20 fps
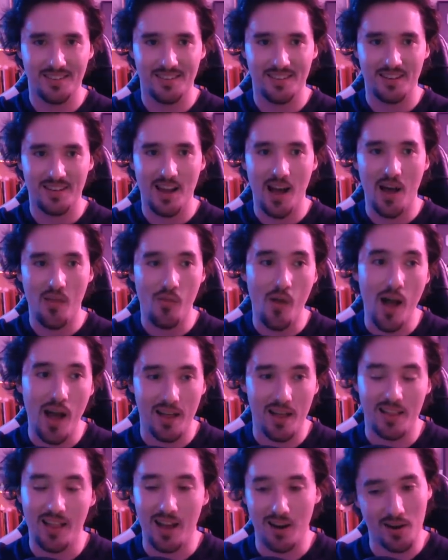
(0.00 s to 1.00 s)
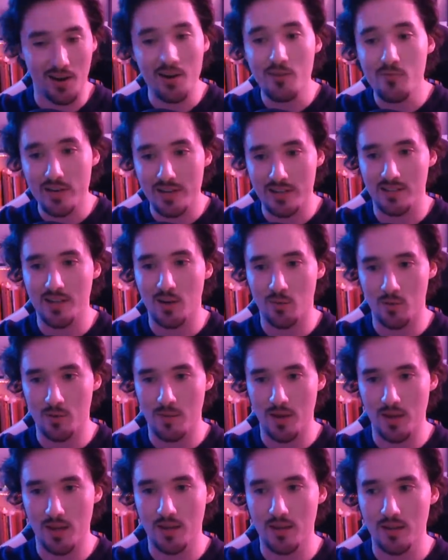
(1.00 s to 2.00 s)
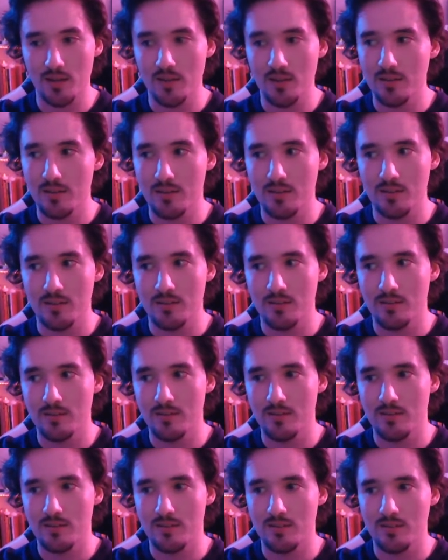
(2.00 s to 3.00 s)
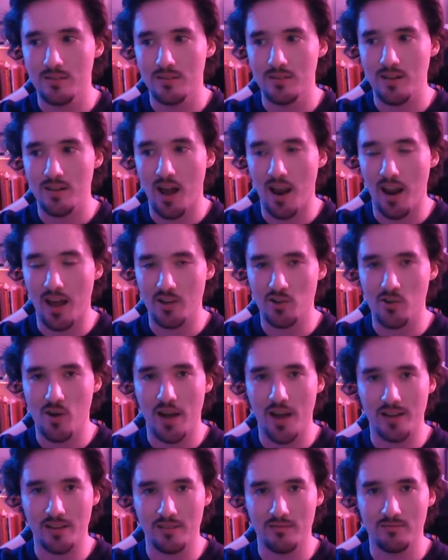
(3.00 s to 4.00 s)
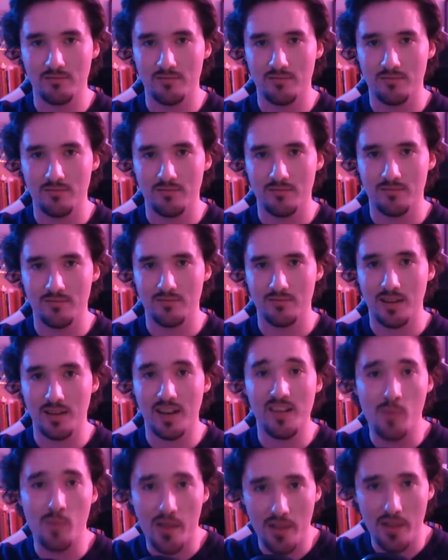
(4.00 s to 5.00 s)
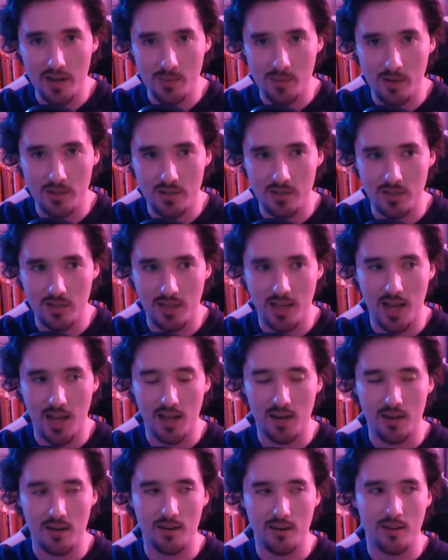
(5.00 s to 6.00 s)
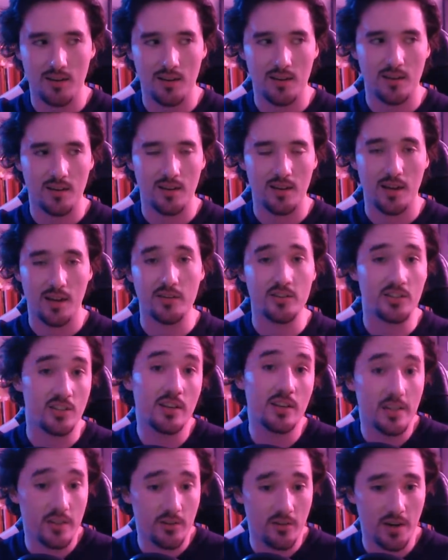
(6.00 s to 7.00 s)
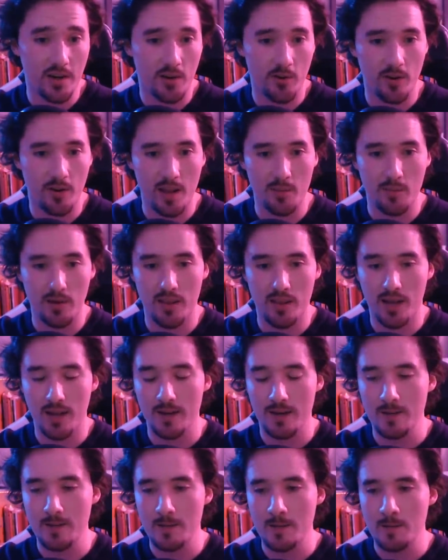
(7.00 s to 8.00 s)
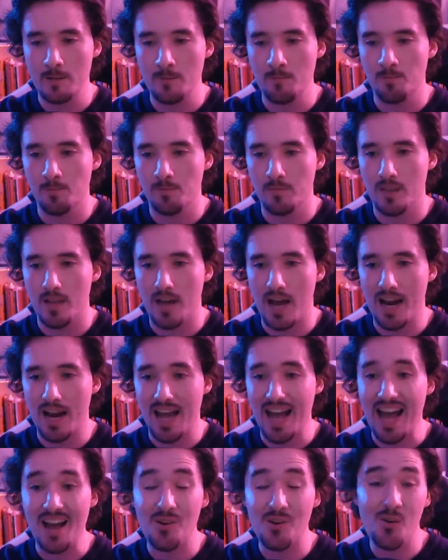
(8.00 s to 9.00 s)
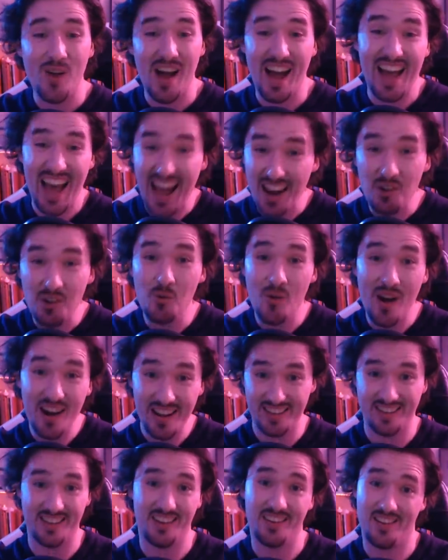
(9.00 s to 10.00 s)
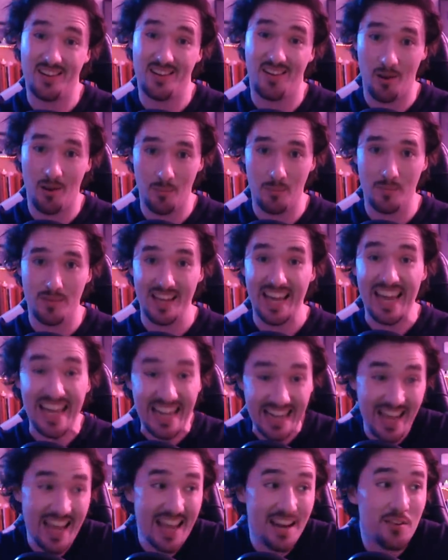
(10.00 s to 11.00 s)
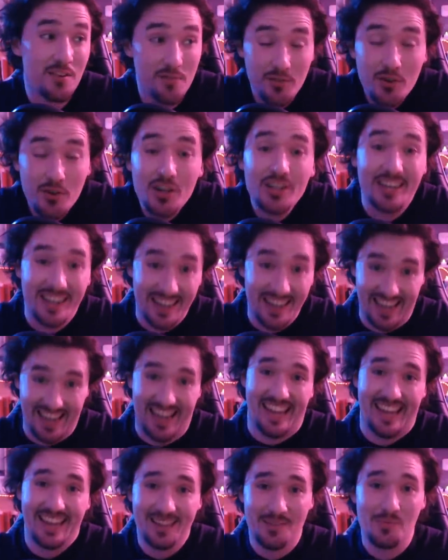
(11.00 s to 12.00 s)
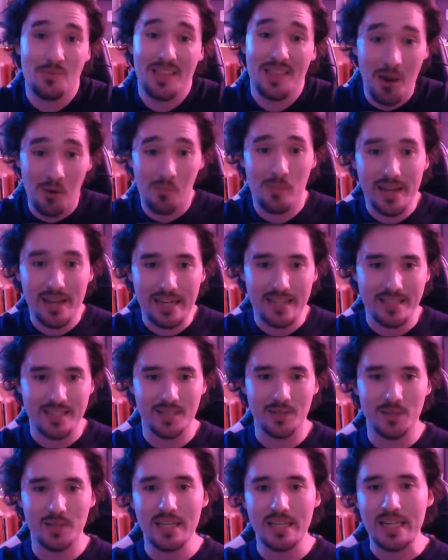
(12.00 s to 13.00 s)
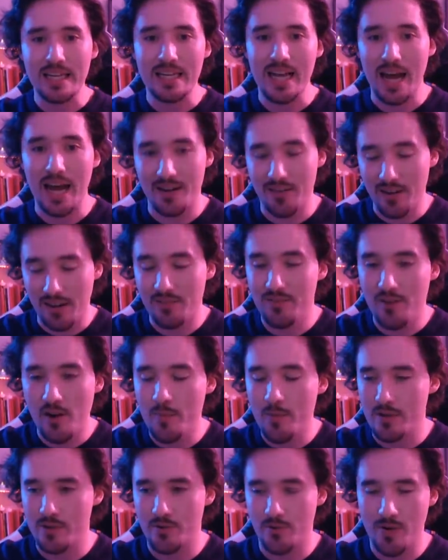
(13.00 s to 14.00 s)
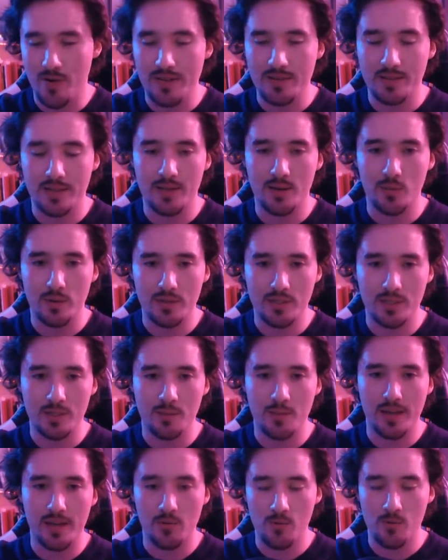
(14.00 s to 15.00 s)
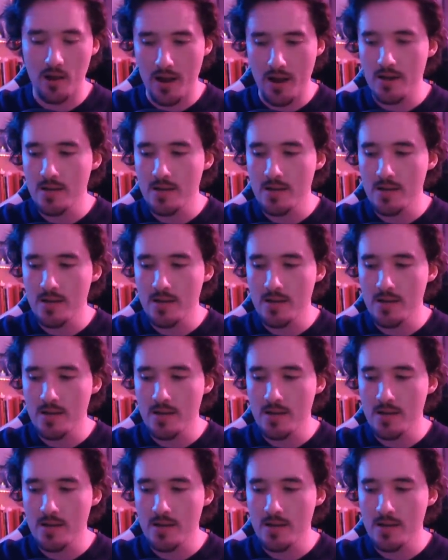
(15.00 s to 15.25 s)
And that kind of really stuck with me, and I try and live by that as much as I can, and certainly try to create by that. And I had already done harm inadvertently, without meaning to, and like very much regretted it and wanted to make it right.